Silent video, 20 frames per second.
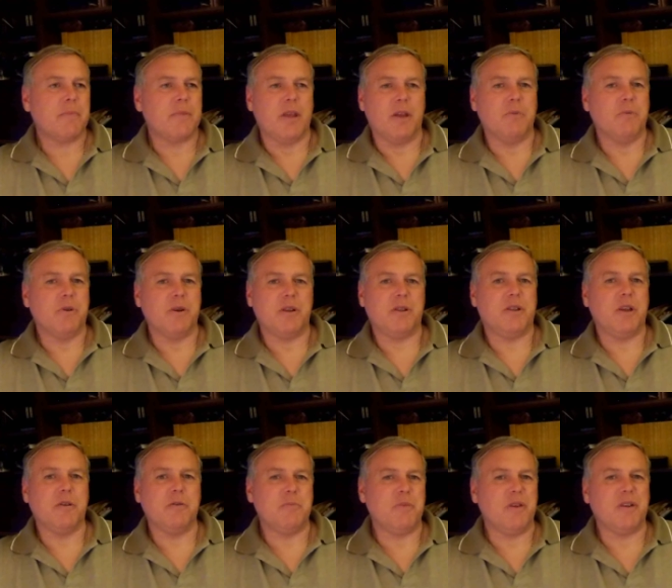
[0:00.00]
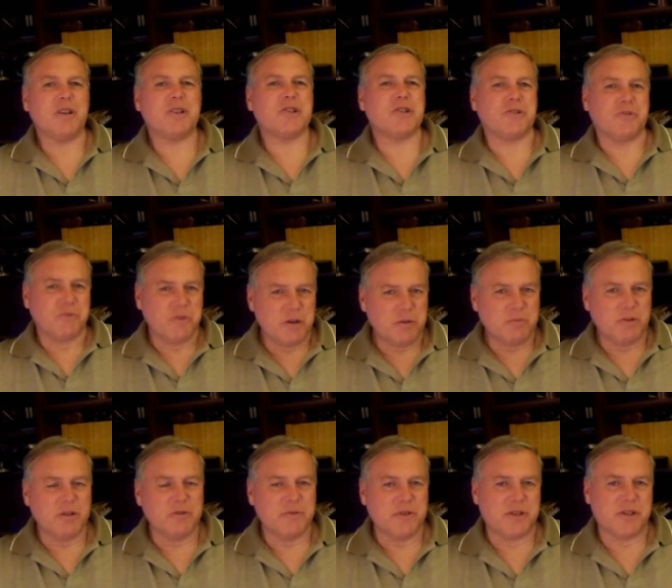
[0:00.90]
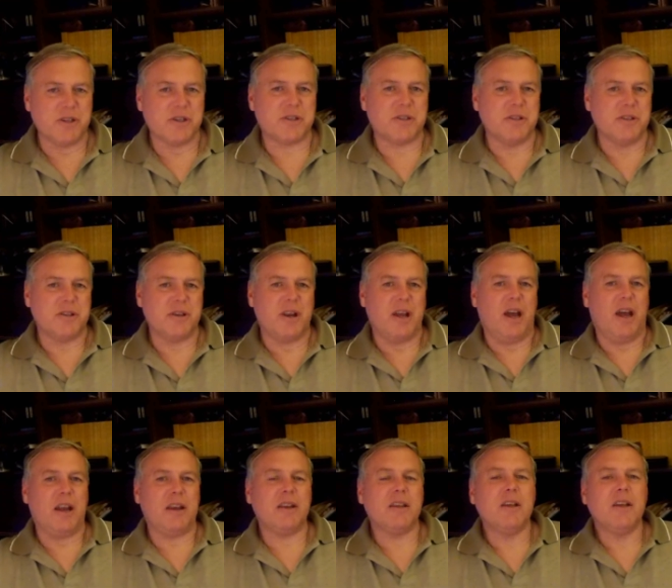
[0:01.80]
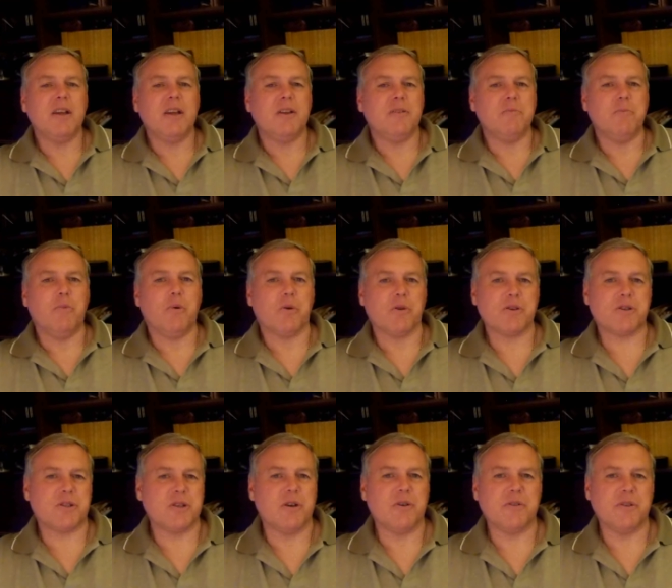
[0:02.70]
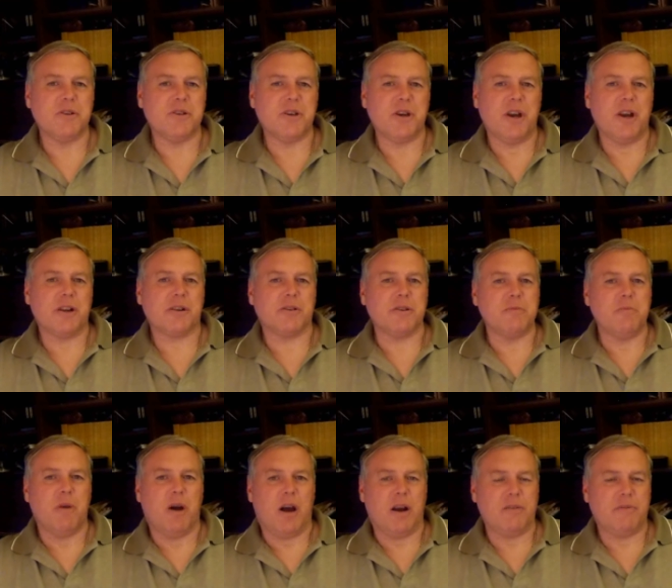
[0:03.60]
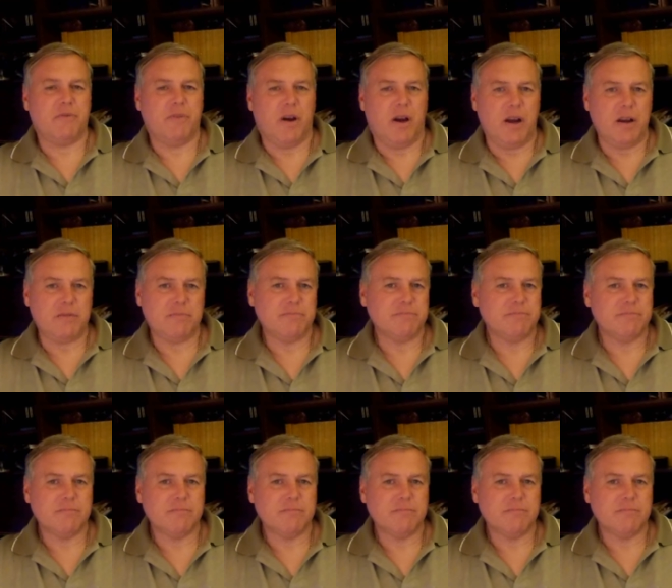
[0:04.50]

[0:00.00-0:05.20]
They would they would be extremely resistant to that, more so than genetically modified.